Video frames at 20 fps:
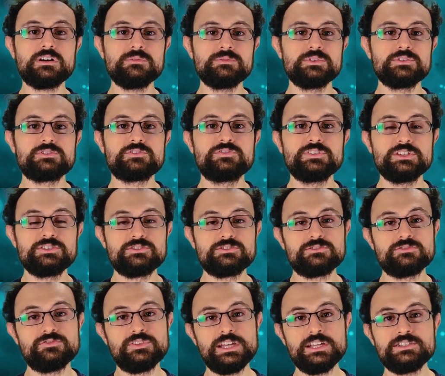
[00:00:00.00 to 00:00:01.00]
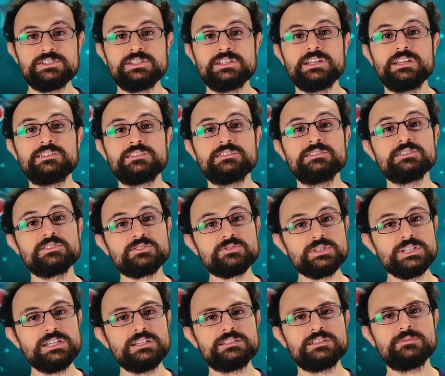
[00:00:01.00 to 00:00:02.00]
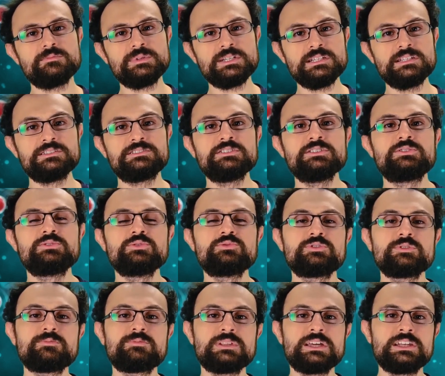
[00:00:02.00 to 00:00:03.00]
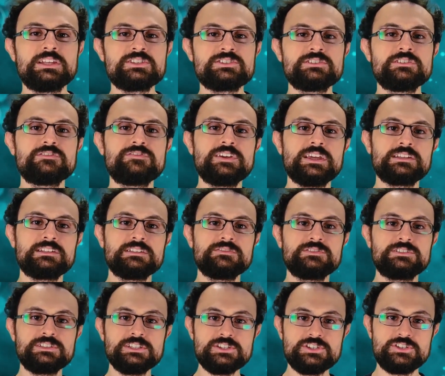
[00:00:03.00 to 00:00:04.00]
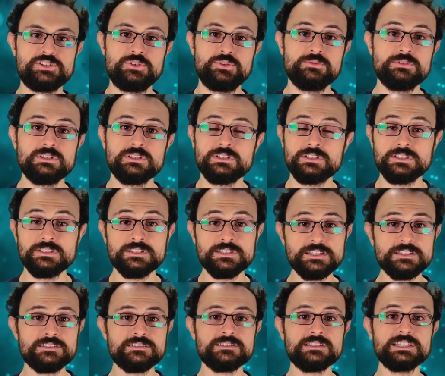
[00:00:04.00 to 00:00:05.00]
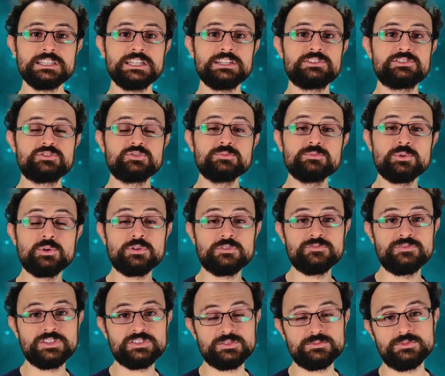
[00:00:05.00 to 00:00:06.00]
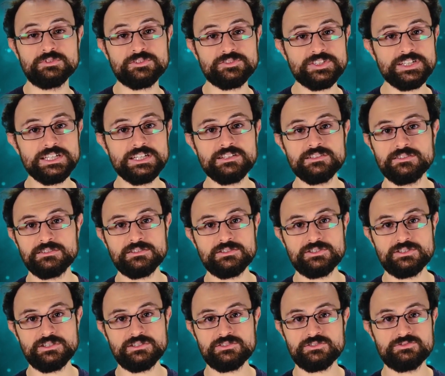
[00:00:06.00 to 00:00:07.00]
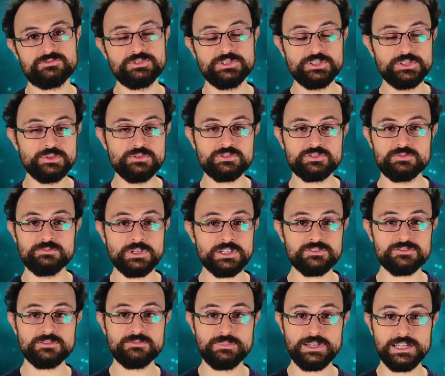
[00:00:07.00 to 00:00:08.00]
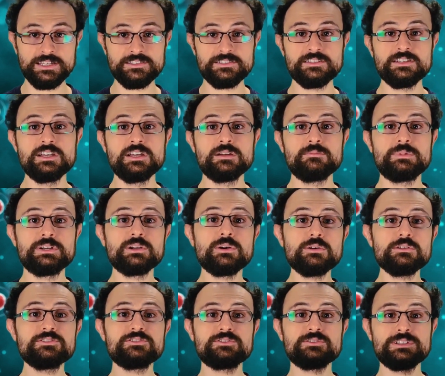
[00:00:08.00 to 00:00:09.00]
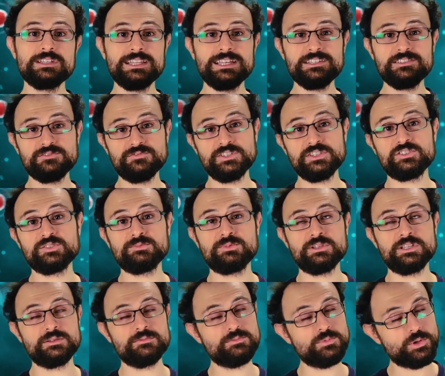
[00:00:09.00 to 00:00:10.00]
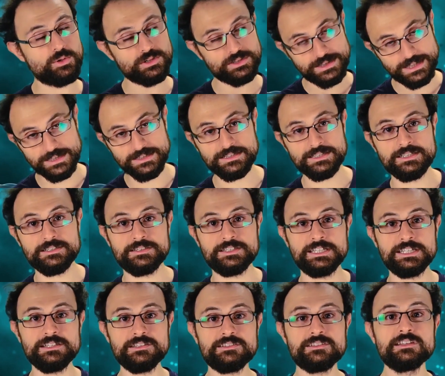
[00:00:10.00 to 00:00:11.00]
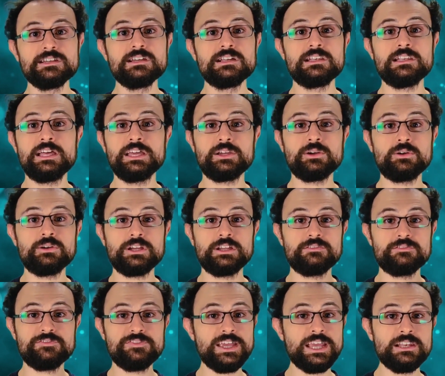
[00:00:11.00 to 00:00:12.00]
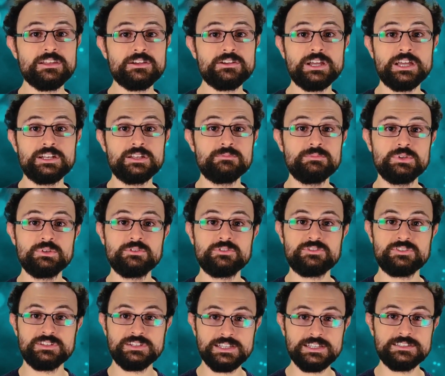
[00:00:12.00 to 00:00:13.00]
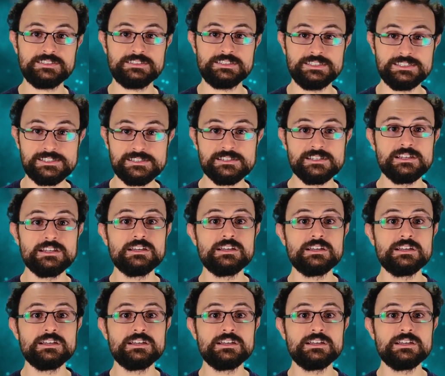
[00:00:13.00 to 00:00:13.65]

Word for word: obvious features of aging is a decreased ability to replenish defective tissue. This leads to more visible things such as reduced muscle mass, but also less visible and more deadly things like organ failure and immunosenescence,